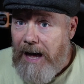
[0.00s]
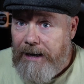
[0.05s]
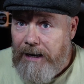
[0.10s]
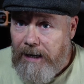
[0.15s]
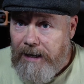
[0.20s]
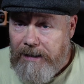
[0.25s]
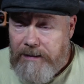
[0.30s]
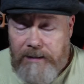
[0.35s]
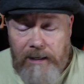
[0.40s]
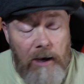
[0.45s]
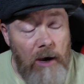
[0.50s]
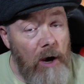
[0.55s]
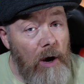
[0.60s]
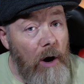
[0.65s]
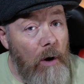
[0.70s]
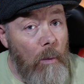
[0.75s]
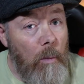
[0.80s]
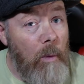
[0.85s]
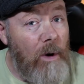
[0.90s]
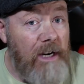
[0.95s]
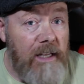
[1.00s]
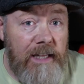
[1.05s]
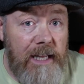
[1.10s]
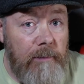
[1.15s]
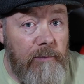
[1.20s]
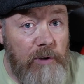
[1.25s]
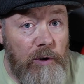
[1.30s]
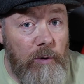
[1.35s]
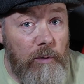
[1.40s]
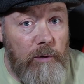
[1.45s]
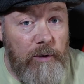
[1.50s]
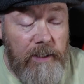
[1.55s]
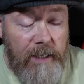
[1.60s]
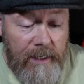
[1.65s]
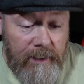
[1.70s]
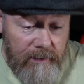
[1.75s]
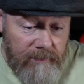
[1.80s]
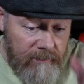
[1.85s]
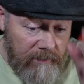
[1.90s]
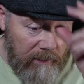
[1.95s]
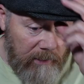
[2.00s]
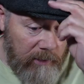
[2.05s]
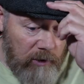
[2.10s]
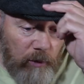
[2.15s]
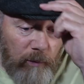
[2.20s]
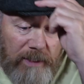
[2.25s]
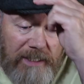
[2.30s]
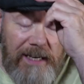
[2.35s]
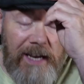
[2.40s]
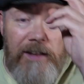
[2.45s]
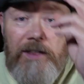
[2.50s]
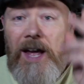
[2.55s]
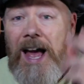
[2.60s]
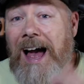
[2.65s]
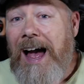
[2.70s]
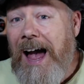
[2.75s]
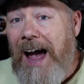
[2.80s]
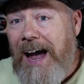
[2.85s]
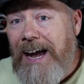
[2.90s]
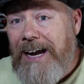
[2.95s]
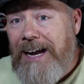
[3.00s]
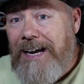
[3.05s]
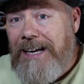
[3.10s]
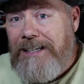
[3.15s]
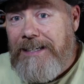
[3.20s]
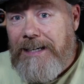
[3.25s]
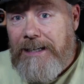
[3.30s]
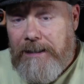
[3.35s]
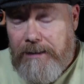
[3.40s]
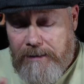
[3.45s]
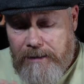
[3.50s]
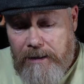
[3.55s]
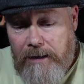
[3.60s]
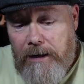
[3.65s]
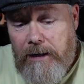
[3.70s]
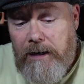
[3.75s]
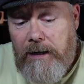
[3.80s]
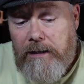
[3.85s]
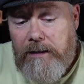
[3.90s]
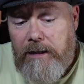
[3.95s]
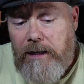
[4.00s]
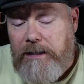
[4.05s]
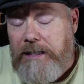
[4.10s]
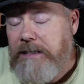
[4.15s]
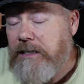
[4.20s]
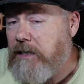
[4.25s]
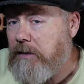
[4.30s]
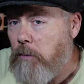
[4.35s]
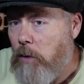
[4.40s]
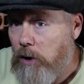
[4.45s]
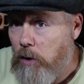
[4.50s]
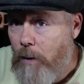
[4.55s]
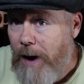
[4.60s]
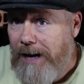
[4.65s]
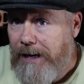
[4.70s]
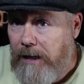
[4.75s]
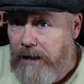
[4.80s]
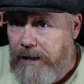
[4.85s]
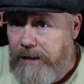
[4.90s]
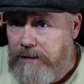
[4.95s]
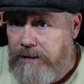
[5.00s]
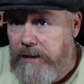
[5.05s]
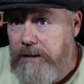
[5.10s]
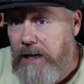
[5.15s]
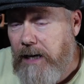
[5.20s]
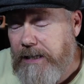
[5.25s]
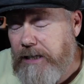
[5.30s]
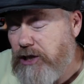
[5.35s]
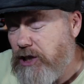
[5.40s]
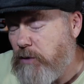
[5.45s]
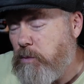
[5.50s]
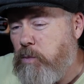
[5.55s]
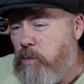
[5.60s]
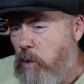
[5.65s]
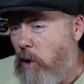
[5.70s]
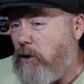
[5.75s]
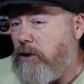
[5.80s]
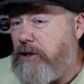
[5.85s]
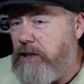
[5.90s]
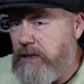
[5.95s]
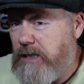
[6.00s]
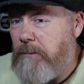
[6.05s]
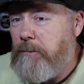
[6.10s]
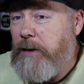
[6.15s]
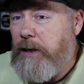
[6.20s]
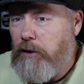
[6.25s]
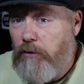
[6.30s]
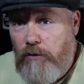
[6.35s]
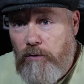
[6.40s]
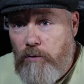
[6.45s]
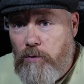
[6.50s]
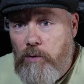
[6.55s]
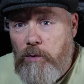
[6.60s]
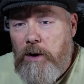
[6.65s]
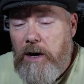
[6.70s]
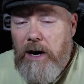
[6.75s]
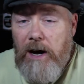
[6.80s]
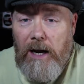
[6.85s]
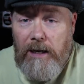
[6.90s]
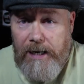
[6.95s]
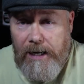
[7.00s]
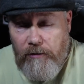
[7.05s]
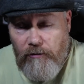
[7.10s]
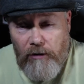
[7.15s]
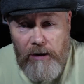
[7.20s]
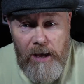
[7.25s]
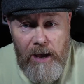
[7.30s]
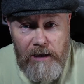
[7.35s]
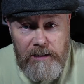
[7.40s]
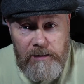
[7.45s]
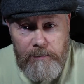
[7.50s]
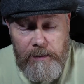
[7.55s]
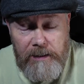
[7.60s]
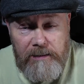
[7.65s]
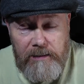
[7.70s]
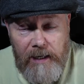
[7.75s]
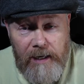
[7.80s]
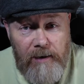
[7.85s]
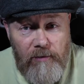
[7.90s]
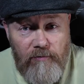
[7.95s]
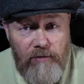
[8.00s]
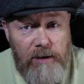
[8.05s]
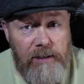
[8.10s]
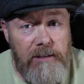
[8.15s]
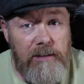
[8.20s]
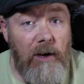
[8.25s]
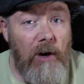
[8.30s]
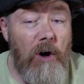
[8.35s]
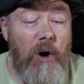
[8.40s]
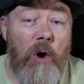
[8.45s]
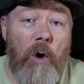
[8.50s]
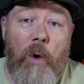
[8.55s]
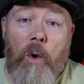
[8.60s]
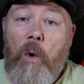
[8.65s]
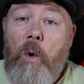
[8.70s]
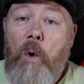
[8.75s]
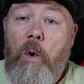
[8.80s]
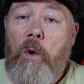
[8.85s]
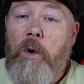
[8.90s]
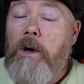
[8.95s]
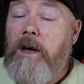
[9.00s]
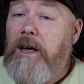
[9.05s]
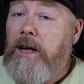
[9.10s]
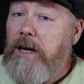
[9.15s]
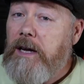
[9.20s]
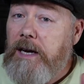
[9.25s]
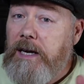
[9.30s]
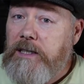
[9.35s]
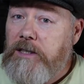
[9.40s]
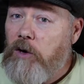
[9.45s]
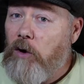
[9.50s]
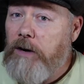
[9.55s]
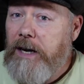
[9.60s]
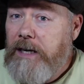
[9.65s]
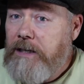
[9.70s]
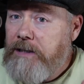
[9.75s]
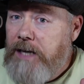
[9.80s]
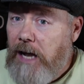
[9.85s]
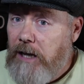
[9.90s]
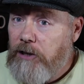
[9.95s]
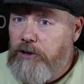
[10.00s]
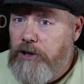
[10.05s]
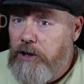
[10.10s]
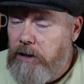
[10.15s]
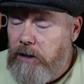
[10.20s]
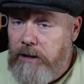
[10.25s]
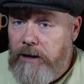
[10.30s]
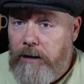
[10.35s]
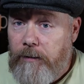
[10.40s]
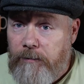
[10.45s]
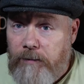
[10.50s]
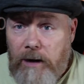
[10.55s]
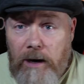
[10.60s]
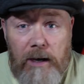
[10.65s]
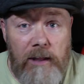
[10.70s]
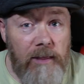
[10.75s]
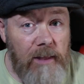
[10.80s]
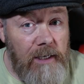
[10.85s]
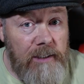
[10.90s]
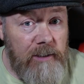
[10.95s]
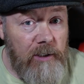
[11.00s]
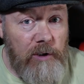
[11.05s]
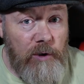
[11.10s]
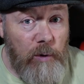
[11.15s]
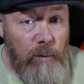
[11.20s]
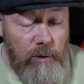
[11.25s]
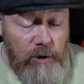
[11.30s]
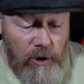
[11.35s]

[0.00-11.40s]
analyse it. One of them two things. So he's either hiding that he doesn't want to analyse it and he just wants it to be true, electric cars to be dangerous, or he's not intelligent enough. That's the two